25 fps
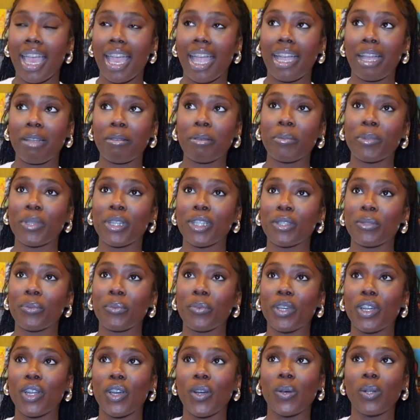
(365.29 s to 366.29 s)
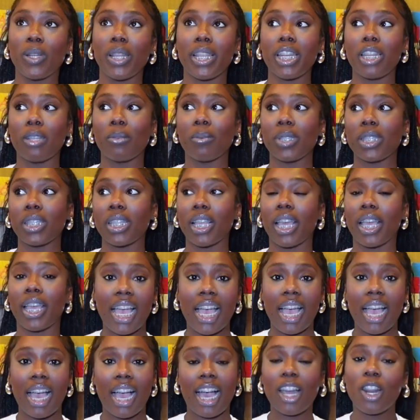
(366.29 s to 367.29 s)
I remember this one old lady was like,
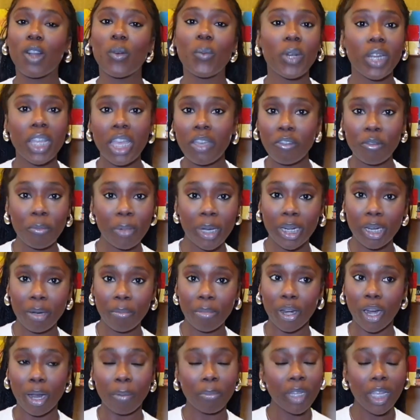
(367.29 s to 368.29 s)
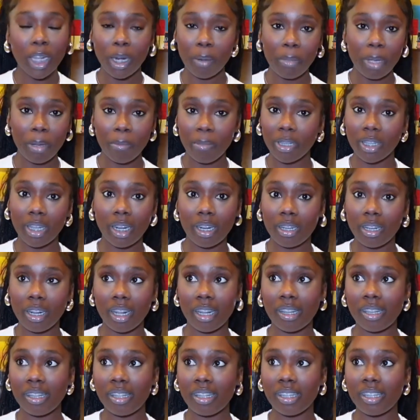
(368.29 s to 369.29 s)
I don't want to give you my number. I'm not a member. Da, da, da.
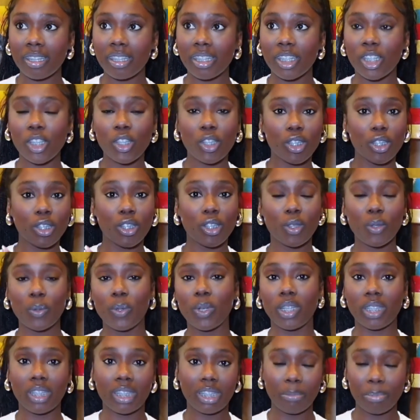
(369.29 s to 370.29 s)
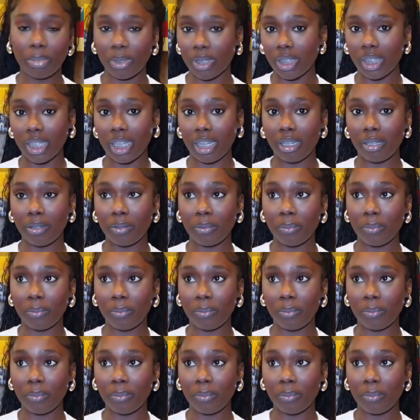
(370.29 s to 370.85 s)
And she just threw her slippers down.